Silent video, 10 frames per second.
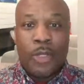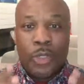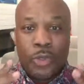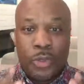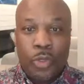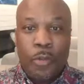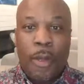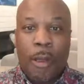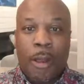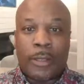If
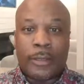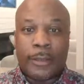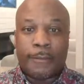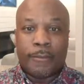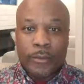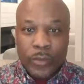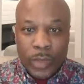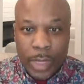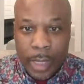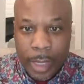Shadozi take up
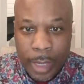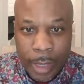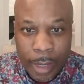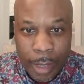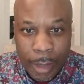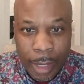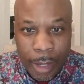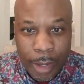2 parts.